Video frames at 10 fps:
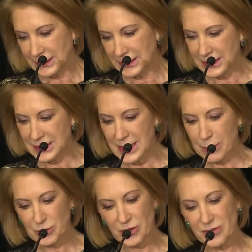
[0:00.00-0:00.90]
in the
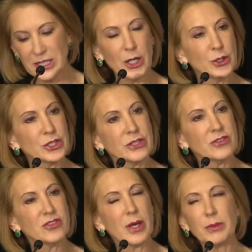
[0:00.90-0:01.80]
depths of the
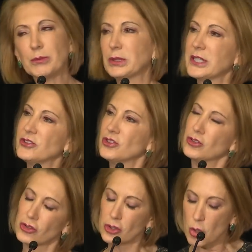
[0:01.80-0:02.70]
ocean, some in
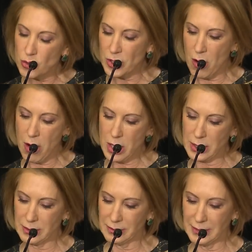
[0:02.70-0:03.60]
places so
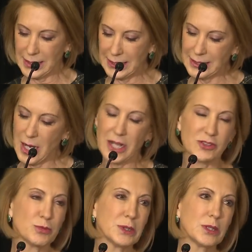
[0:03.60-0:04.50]
dark and
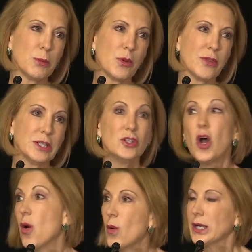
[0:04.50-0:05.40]
inhospitable that
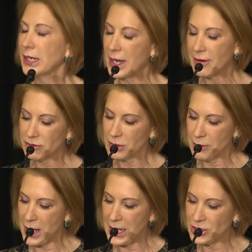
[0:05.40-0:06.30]
no one had ever
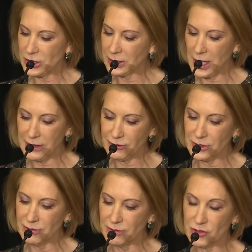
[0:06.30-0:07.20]
imagined life
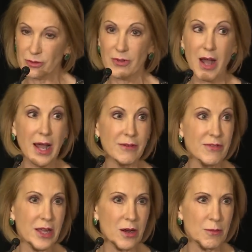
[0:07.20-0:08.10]
could
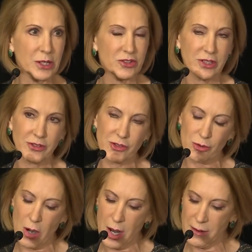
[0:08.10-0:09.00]
survive there, much less
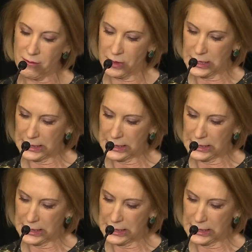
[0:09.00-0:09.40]
thrive.